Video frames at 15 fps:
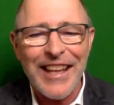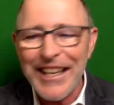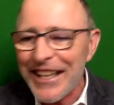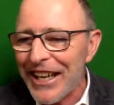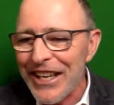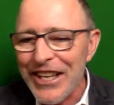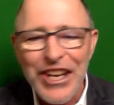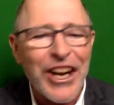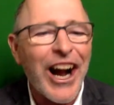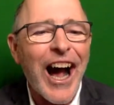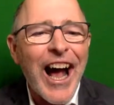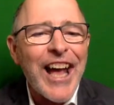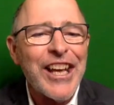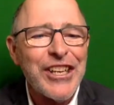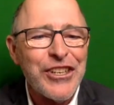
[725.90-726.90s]
that can
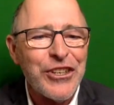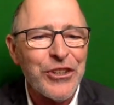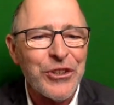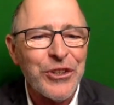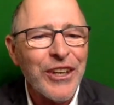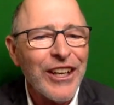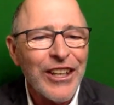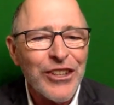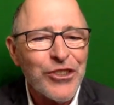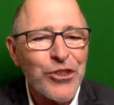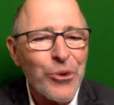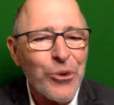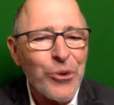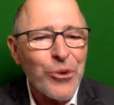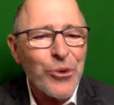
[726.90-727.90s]
guide you
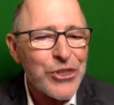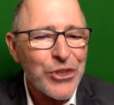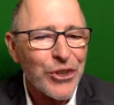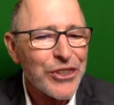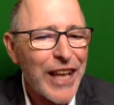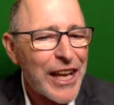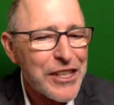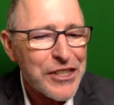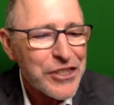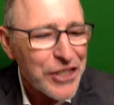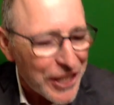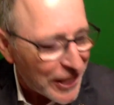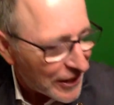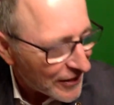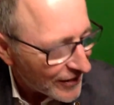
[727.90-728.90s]
towards your
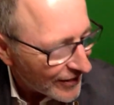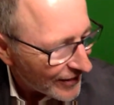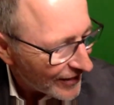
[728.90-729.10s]
destiny.